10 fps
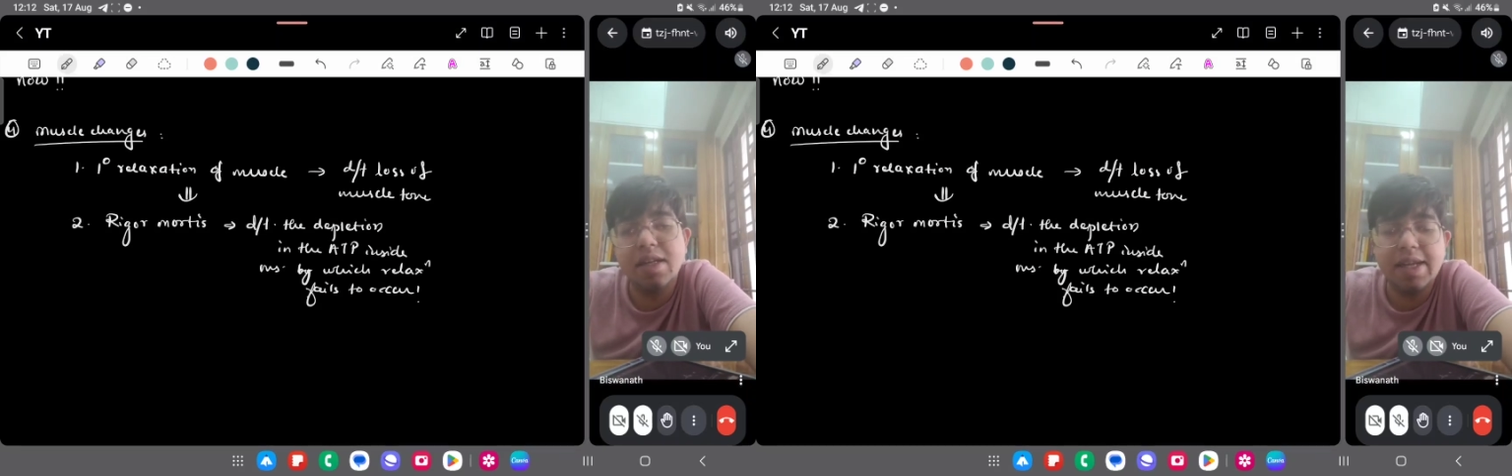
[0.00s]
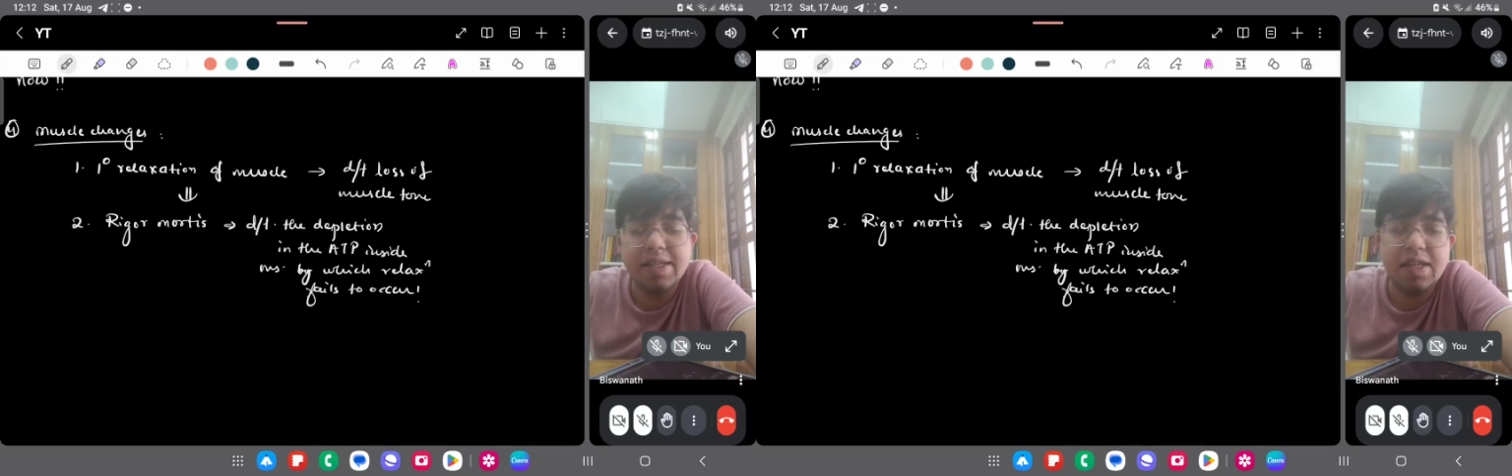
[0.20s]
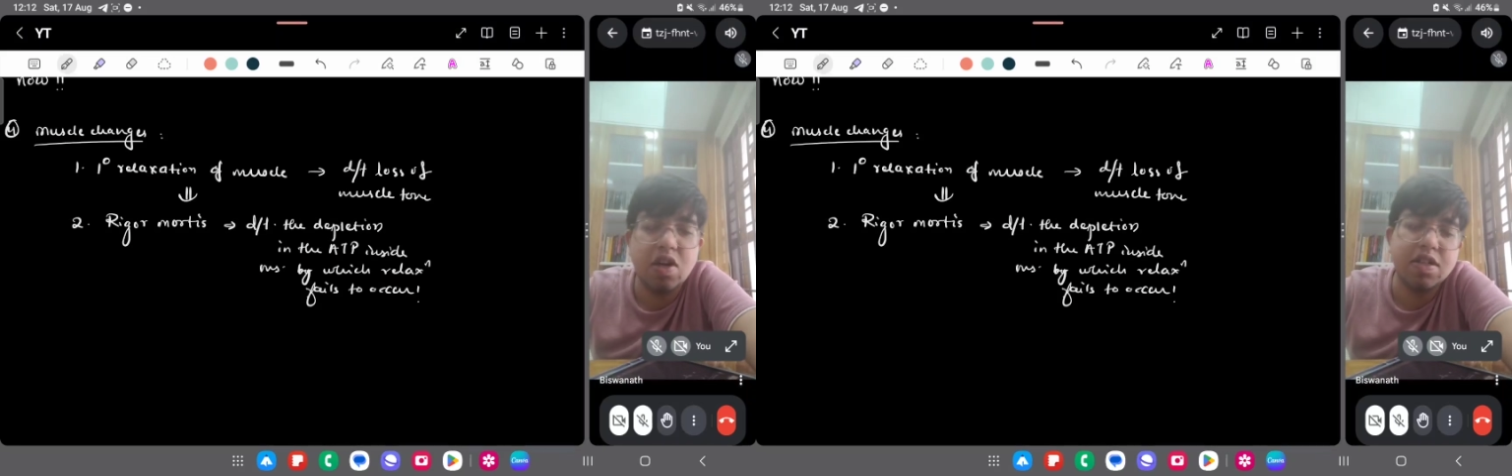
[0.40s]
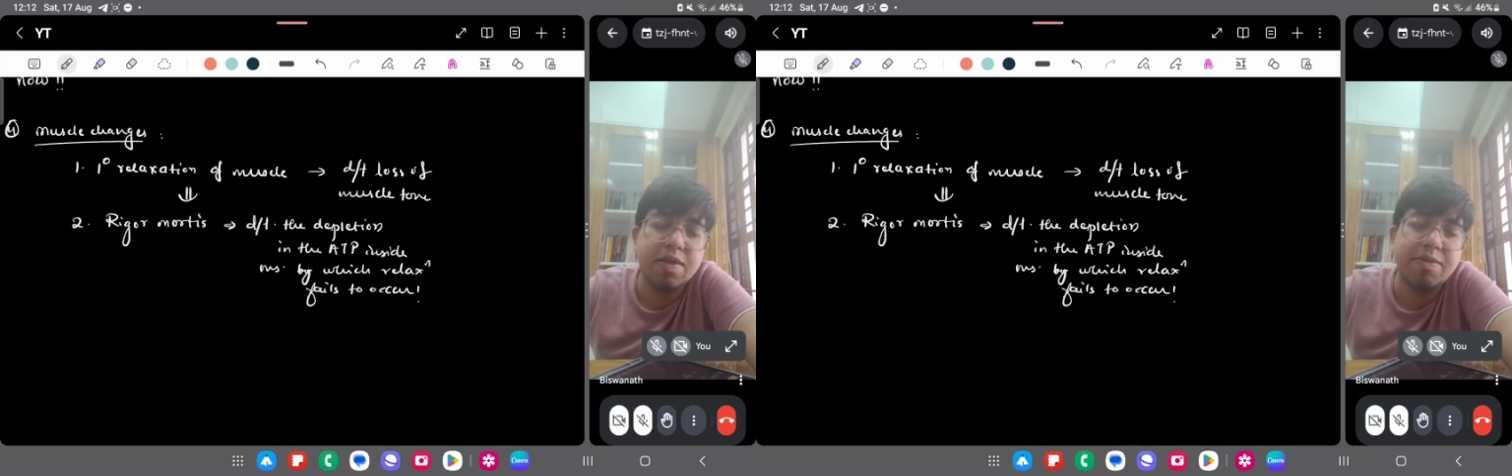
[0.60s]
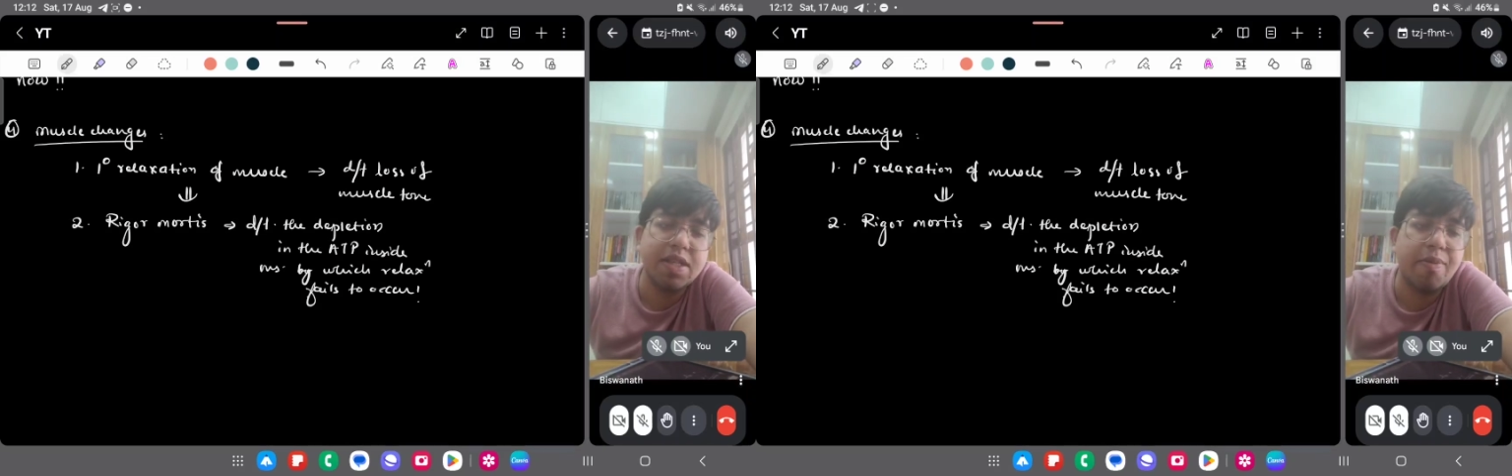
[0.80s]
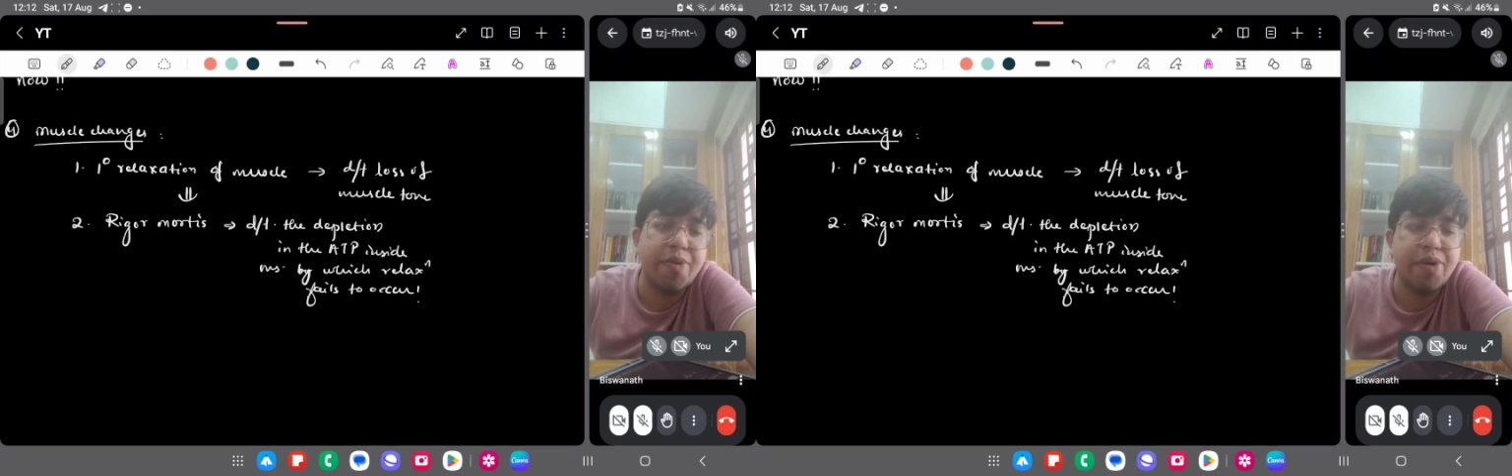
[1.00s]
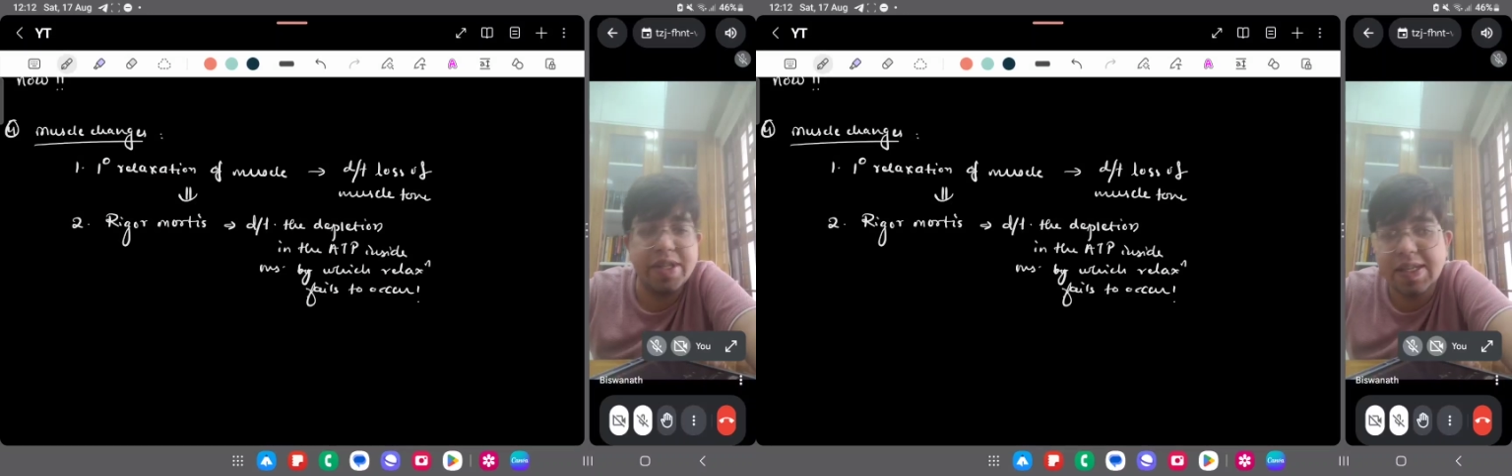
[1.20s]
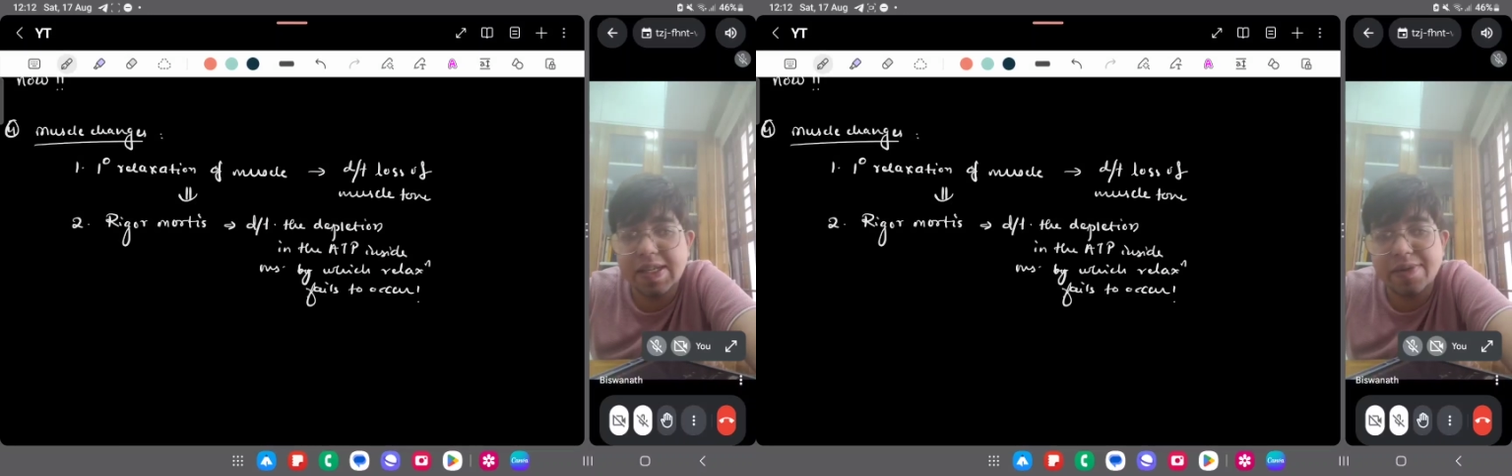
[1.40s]
there's loss of muscle
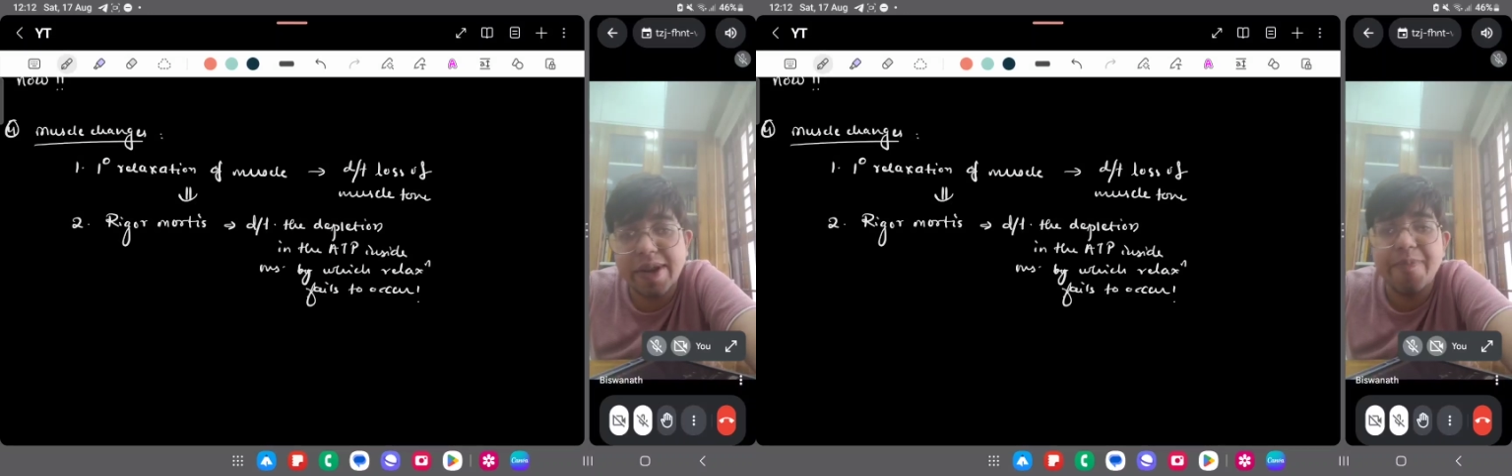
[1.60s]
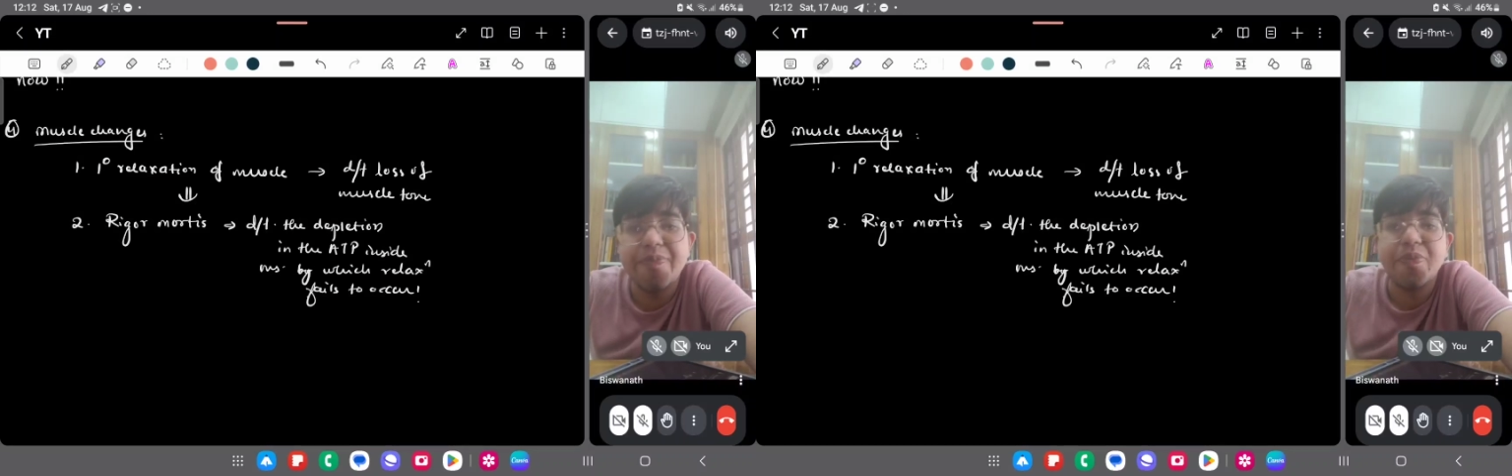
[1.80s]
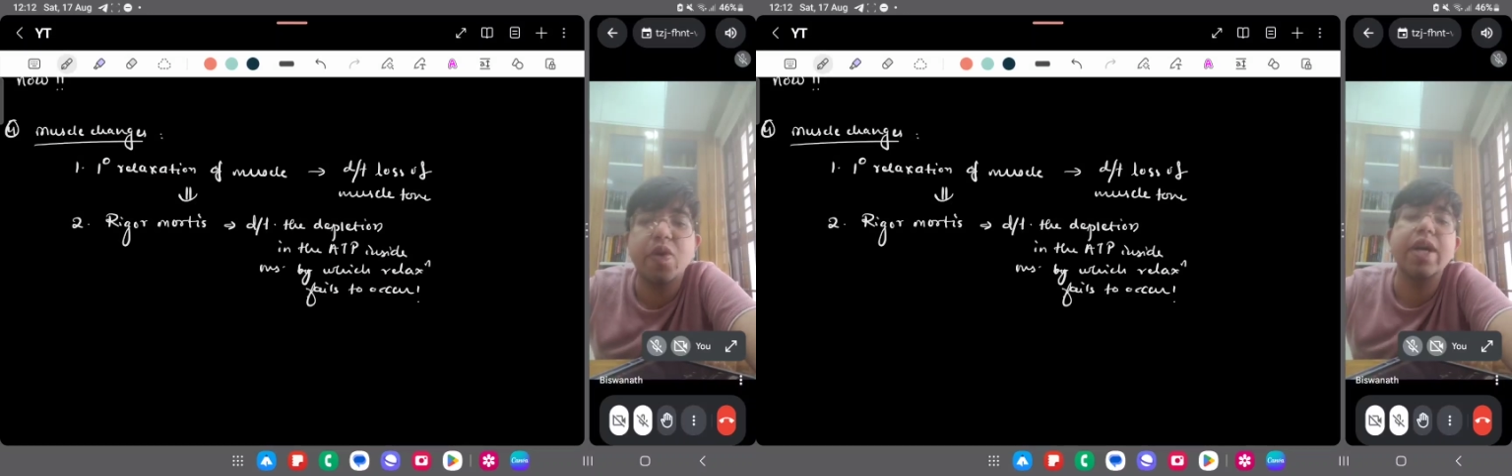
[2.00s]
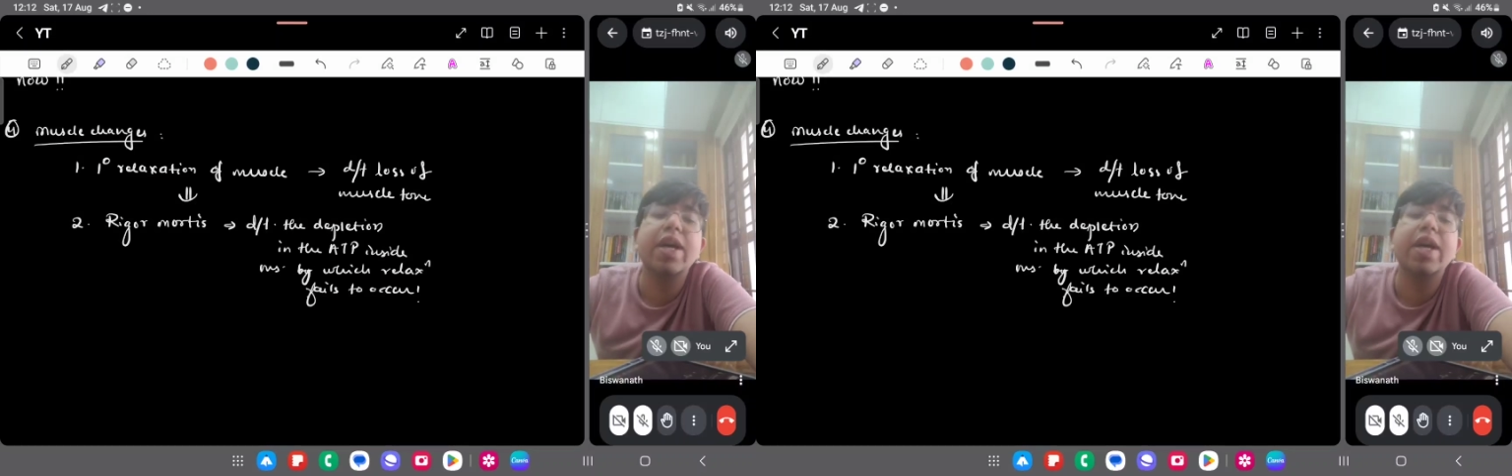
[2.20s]
proteins as well. Okay,